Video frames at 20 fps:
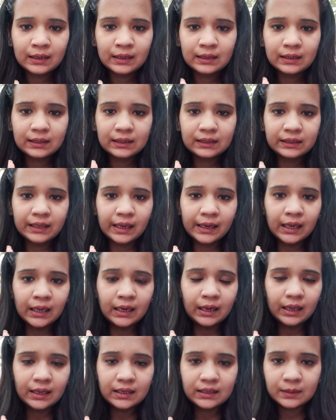
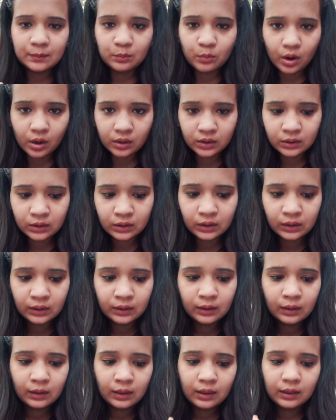second is modal,
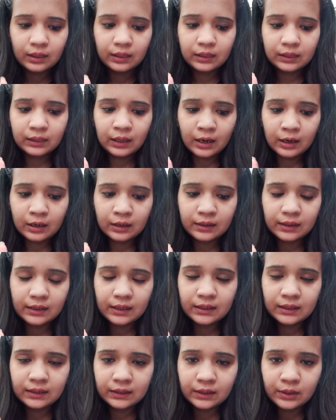third
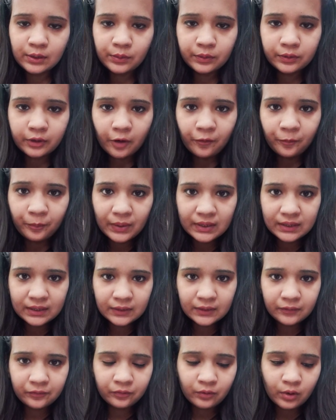is use of
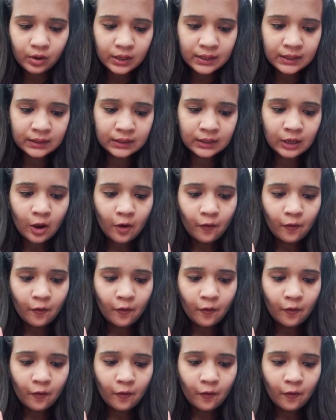passive voice,